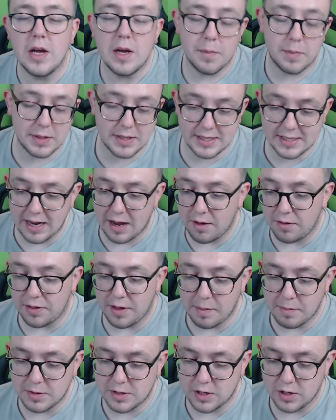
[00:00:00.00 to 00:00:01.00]
But
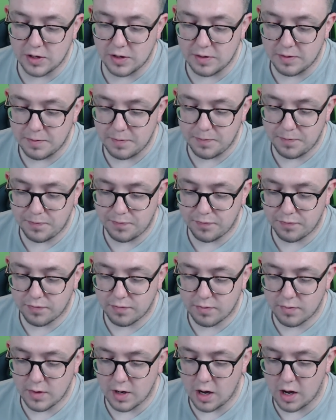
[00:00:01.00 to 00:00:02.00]
Southampton
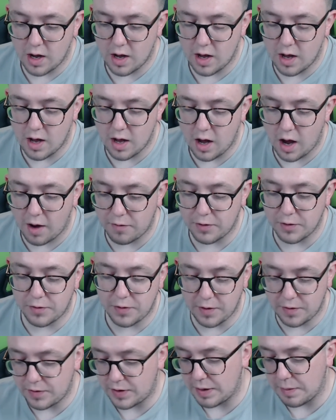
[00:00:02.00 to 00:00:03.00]
offered
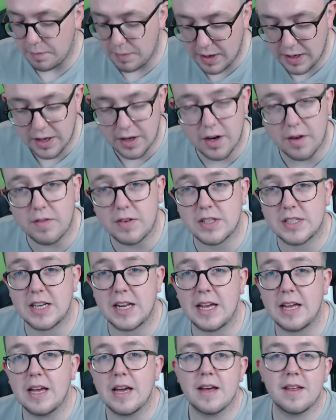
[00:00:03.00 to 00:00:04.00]
15 million,
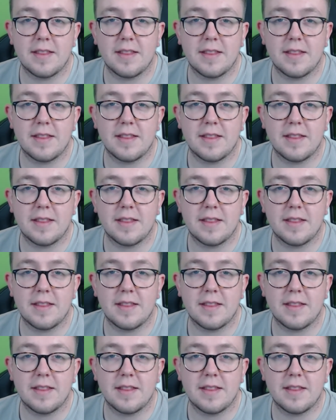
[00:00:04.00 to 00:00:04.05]
obviously.